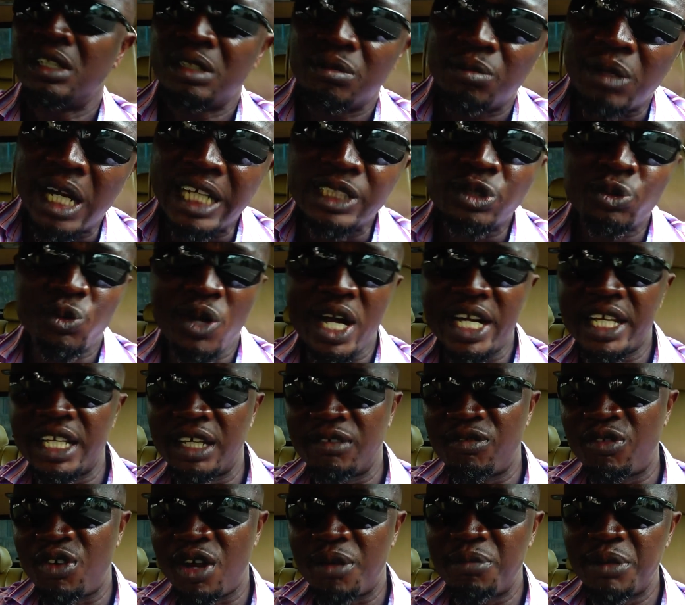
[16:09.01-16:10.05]
But it's
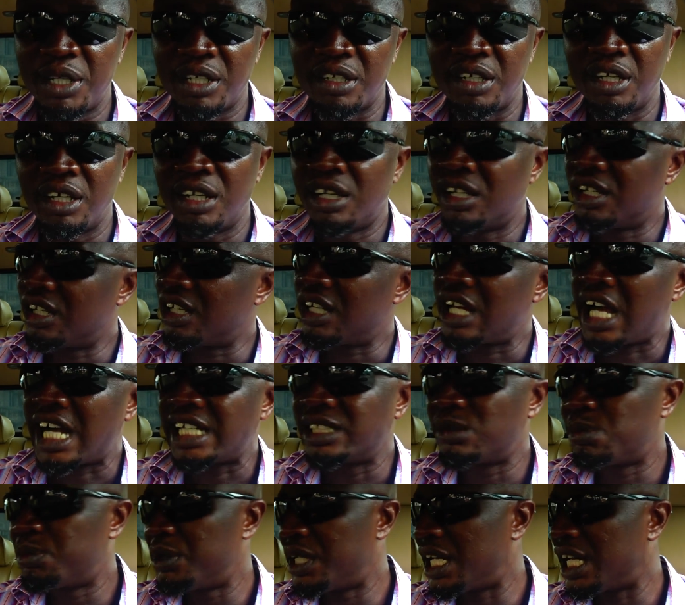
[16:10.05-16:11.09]
working for me. It
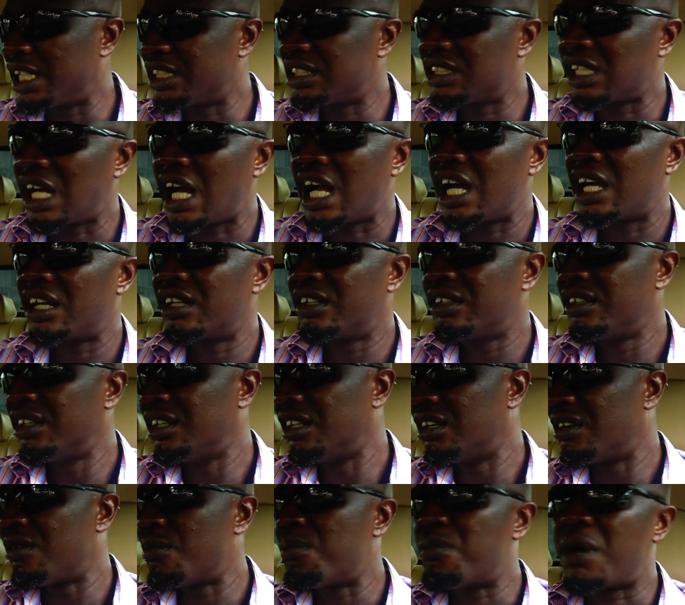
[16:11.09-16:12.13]
has PSI,
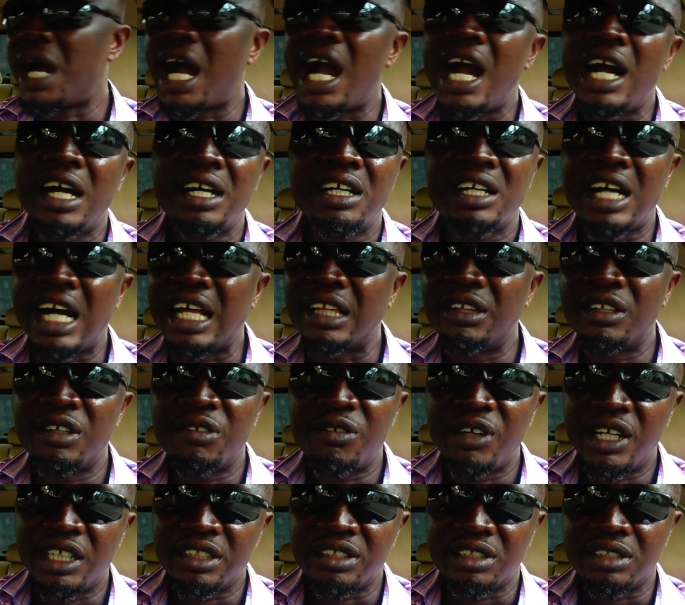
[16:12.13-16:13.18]
bar, and the
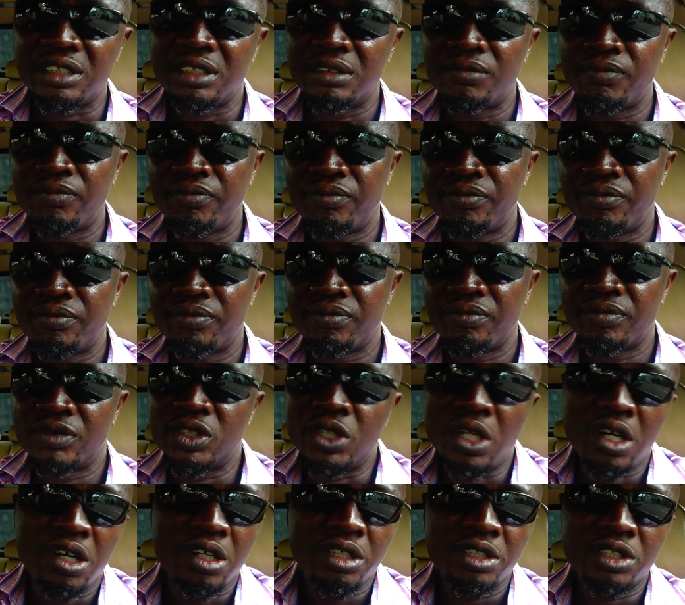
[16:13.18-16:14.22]
rest.
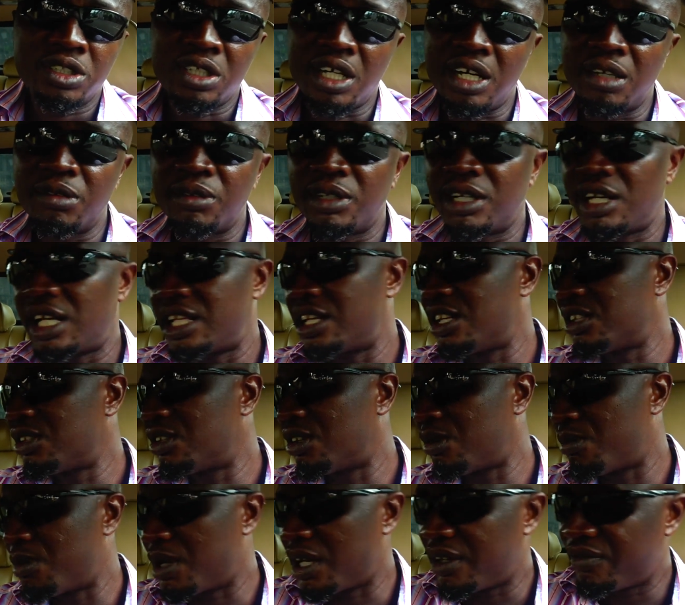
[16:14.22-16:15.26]
So it's, I don't
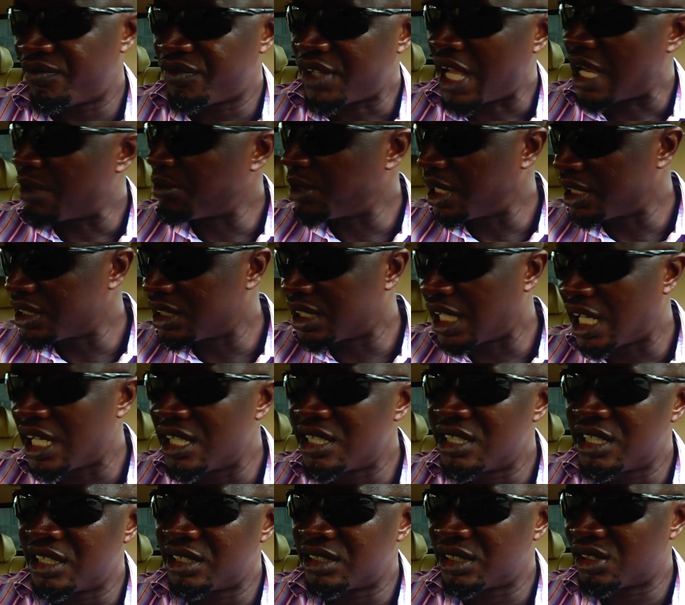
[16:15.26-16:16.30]
know, man. I'm just
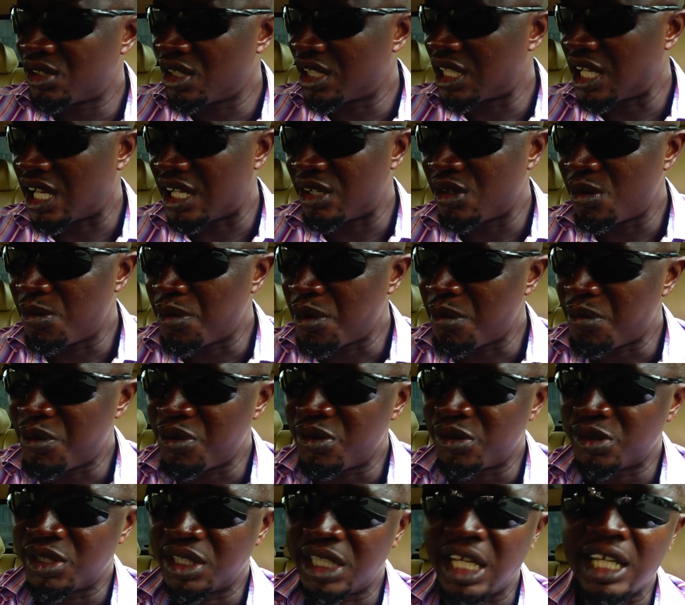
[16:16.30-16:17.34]
saying this so that you
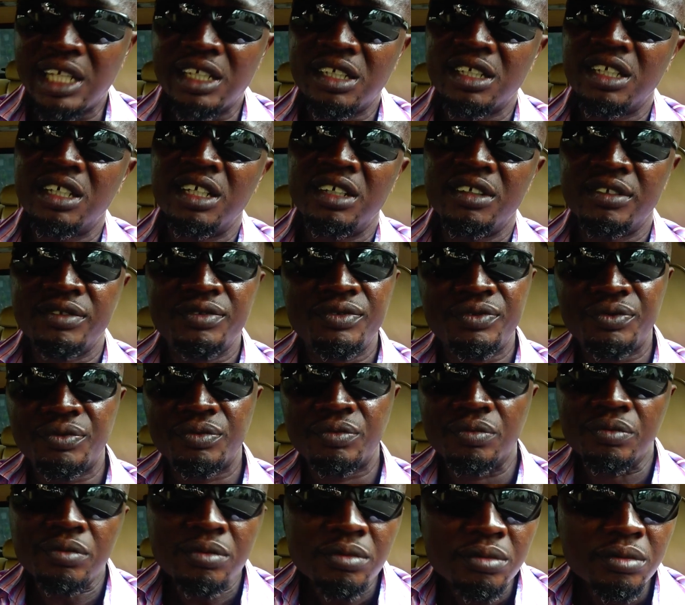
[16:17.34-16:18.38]
people will take.
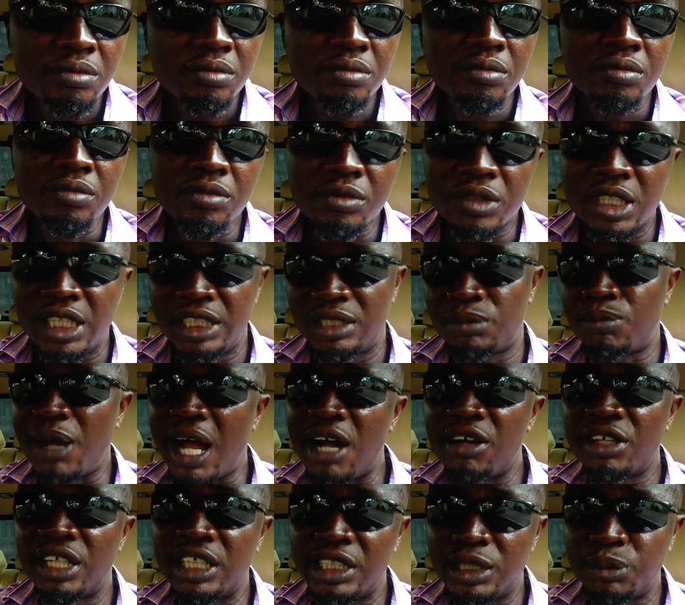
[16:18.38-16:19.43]
This is
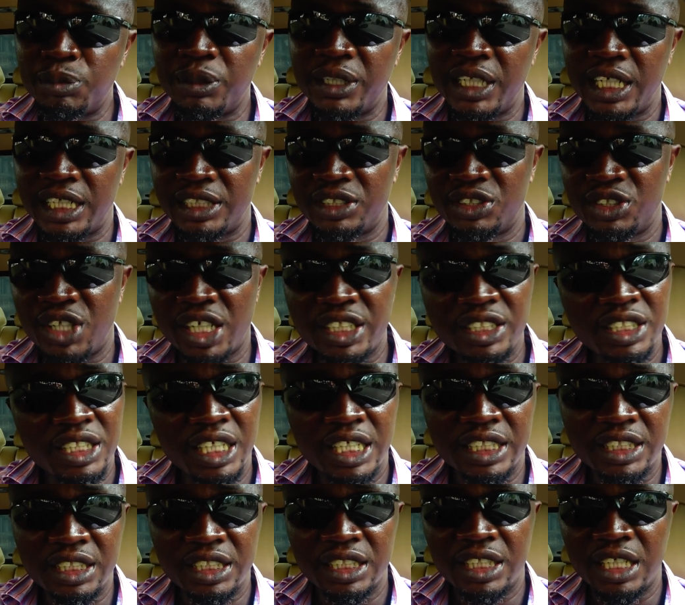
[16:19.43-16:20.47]
my own experience just
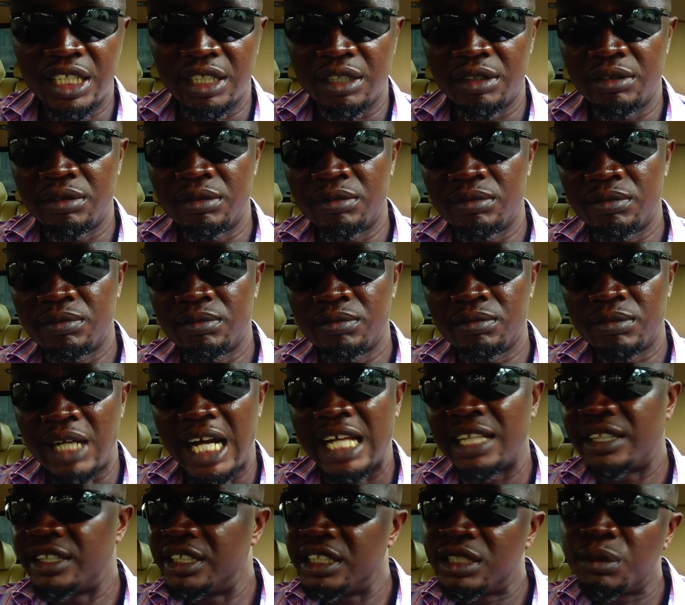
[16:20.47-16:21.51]
yesterday
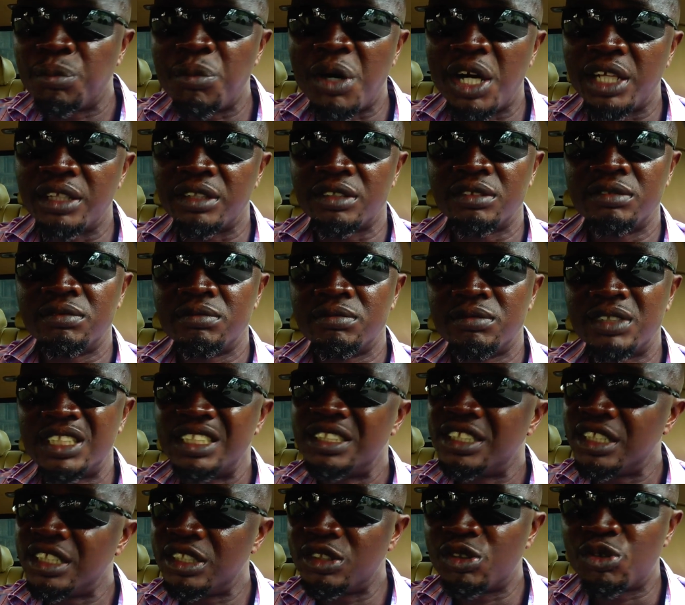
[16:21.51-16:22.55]
and this morning.
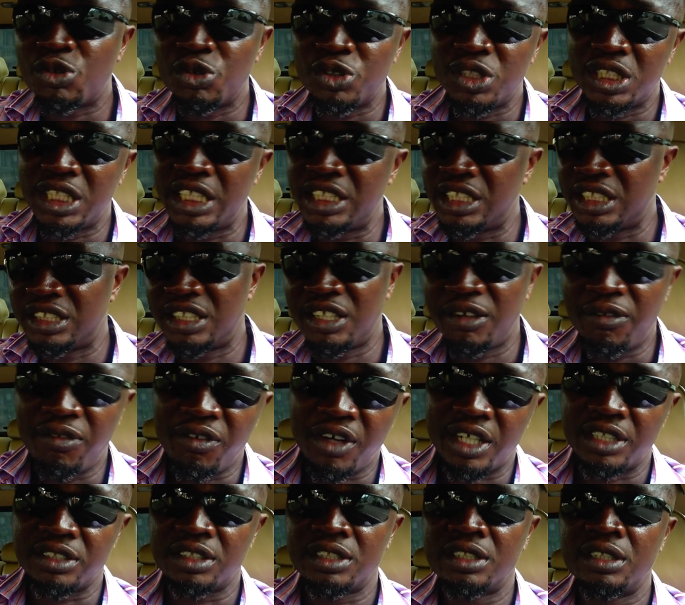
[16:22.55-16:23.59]
You could see the
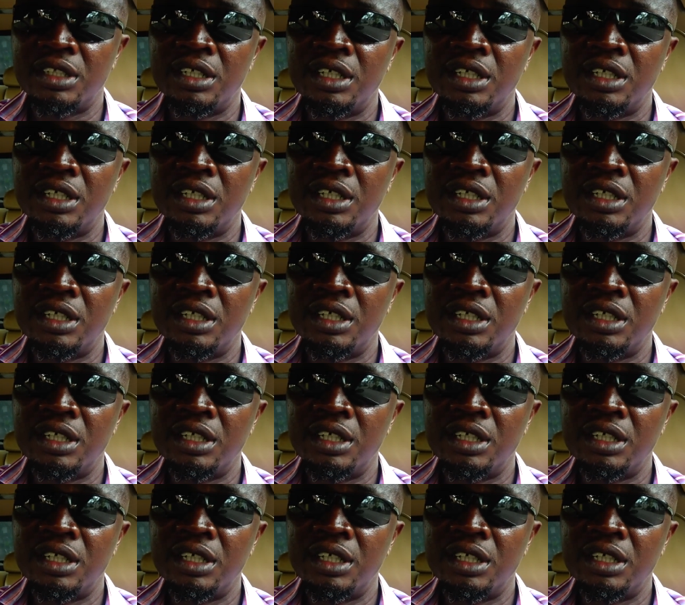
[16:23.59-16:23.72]
difference.